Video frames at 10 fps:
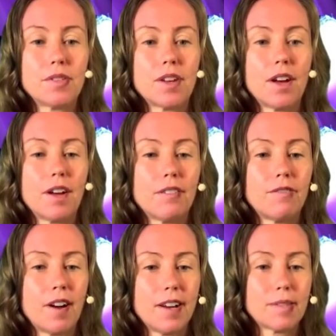serve,
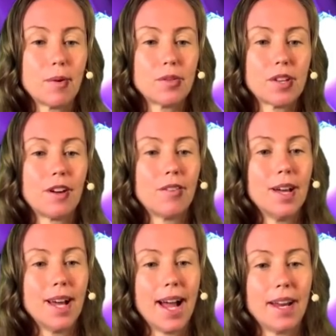
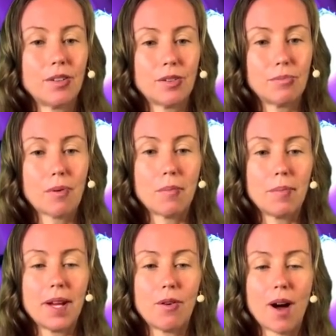and
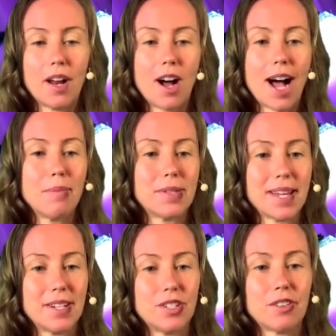probably quite a high
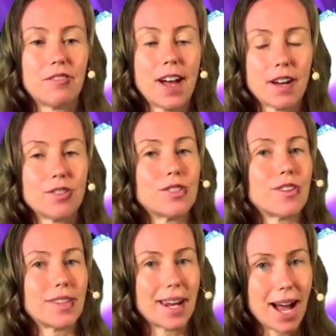percentage of fat because she's
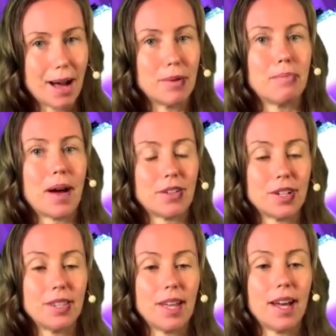got that almond butter
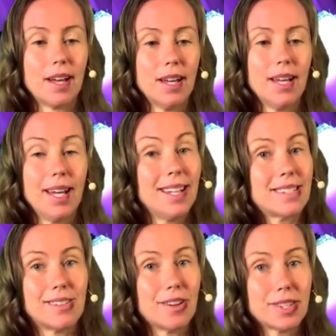in there.
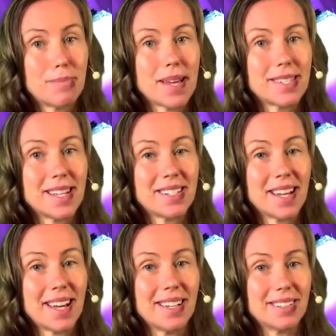It's not the best thing
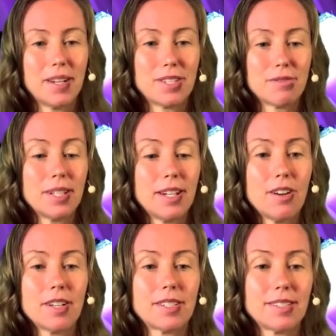to eat. It's really
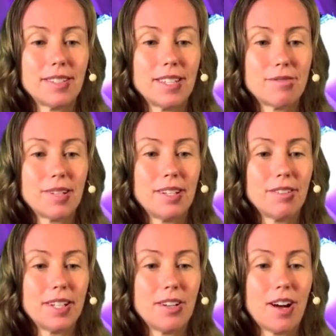not. It's really,
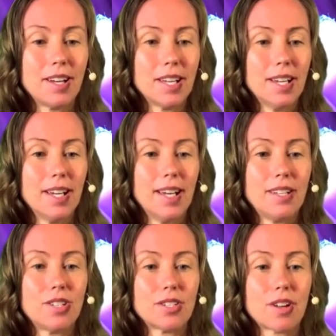really not.
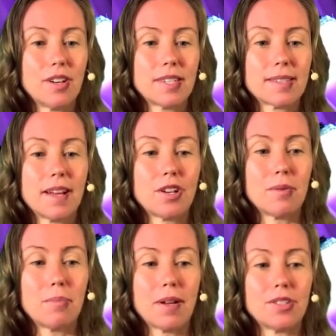It's just going to sludge up
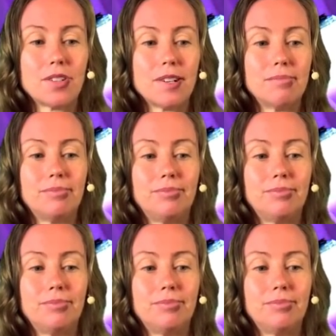your bloodstream.